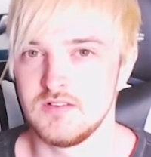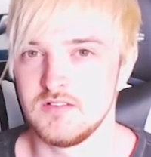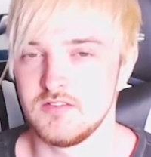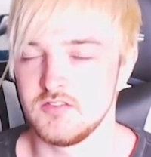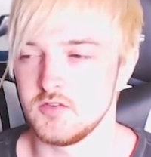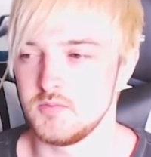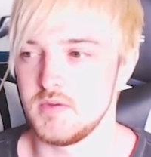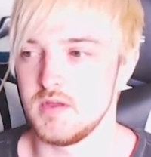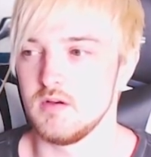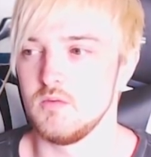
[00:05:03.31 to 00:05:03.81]

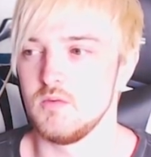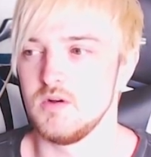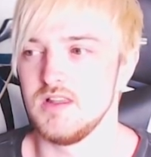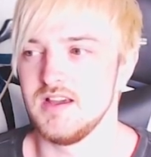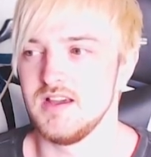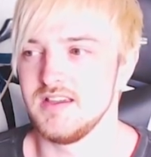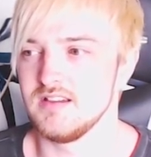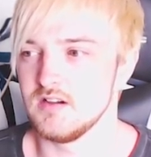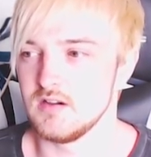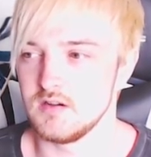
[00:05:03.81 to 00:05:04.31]
So people were
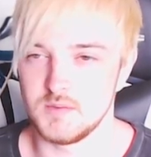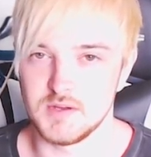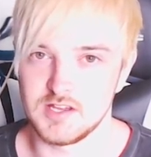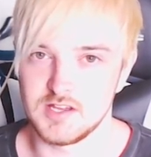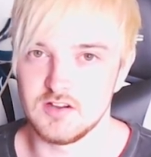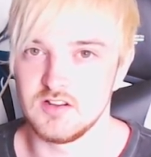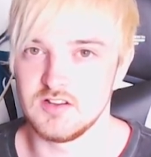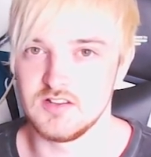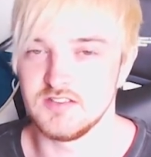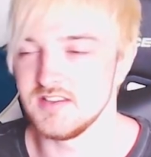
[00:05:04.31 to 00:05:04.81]
like, oh my
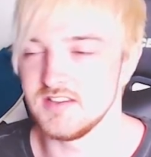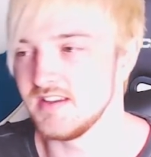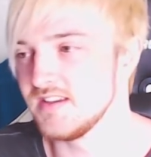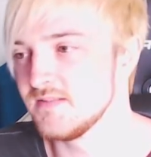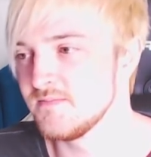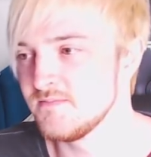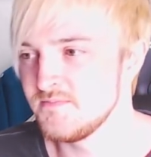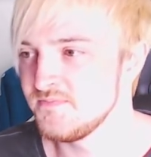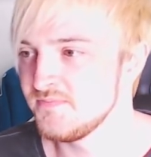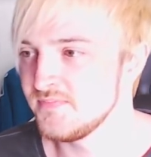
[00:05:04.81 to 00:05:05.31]
god, he's like,
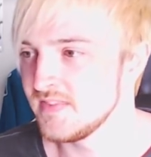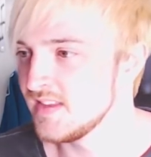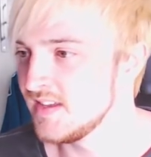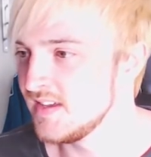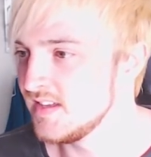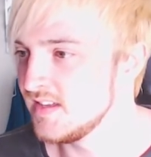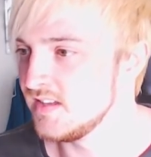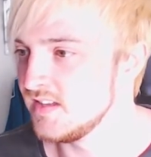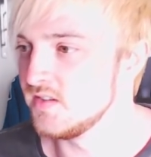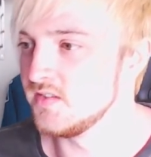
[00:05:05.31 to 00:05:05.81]

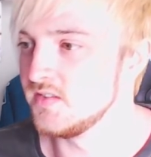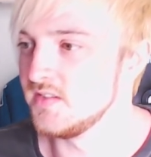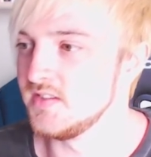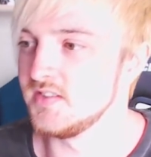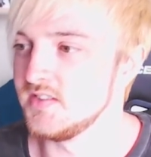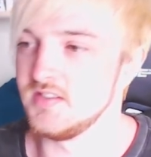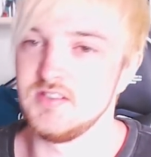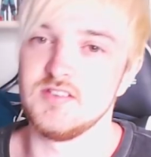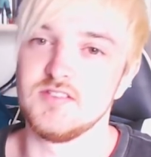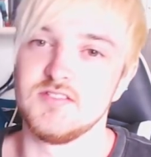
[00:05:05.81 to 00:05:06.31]
you know,
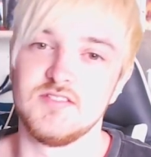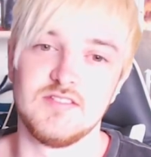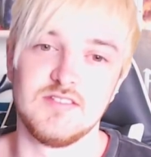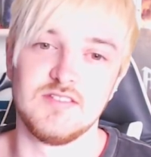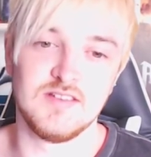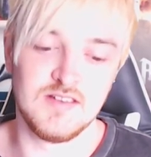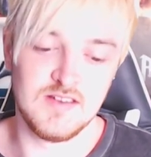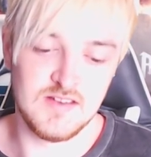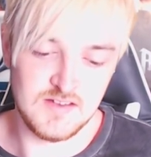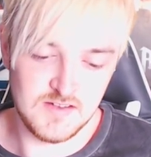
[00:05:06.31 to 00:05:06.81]

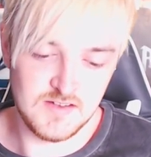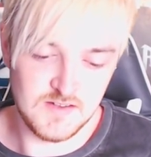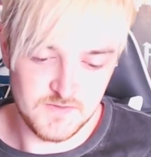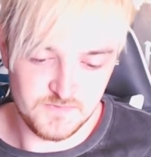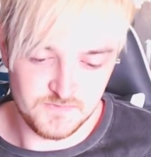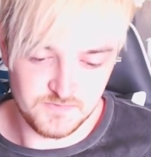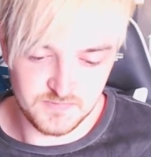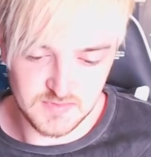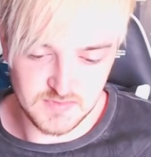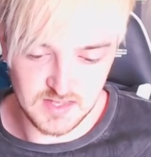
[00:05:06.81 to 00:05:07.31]

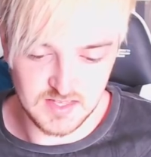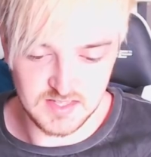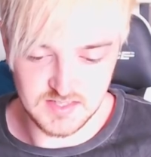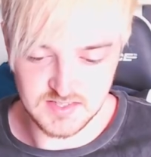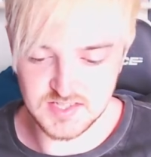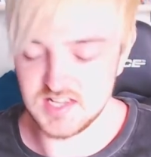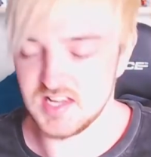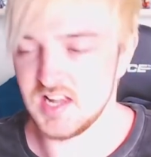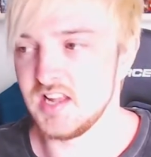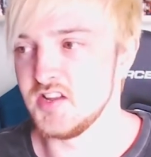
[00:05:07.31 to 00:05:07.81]
he's
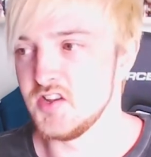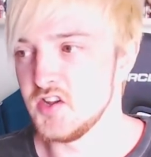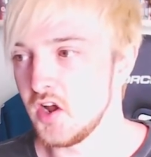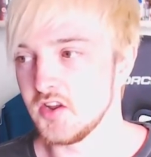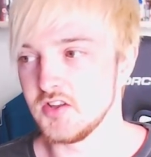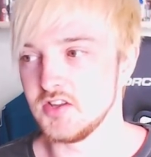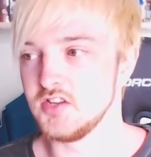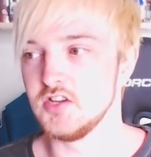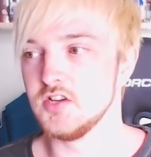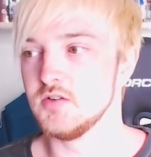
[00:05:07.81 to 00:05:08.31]
clearly not
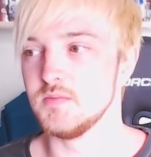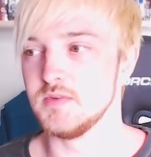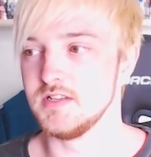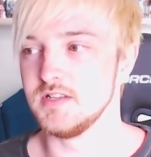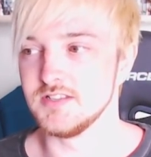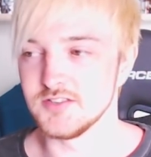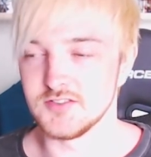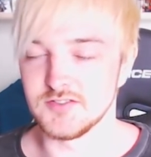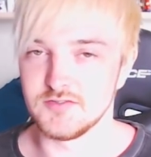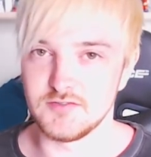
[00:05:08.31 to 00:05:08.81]
a human, he
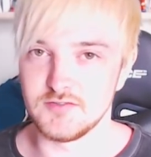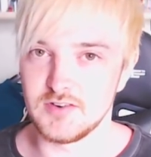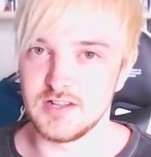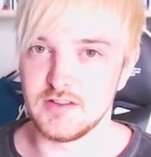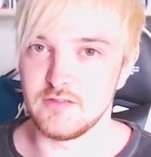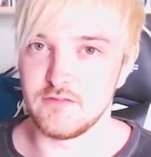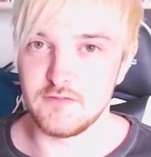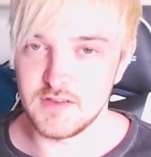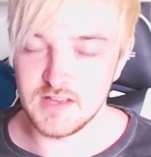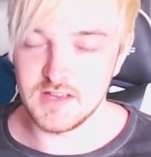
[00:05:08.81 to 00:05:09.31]
doesn't
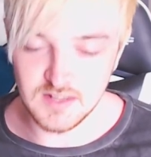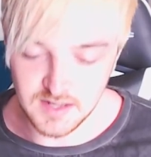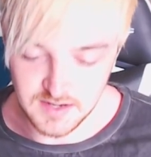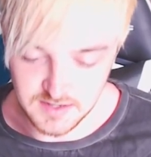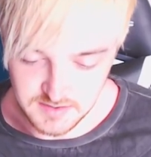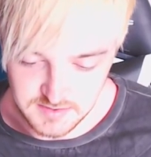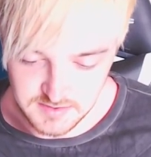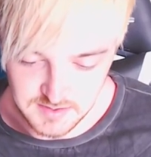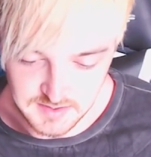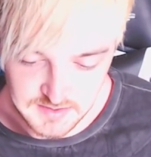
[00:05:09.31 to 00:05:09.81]
really feel
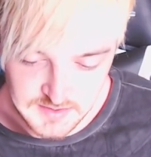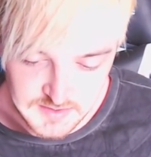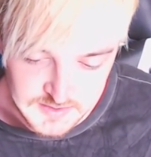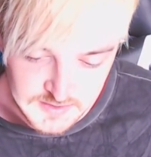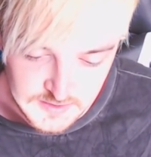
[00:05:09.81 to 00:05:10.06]
anything.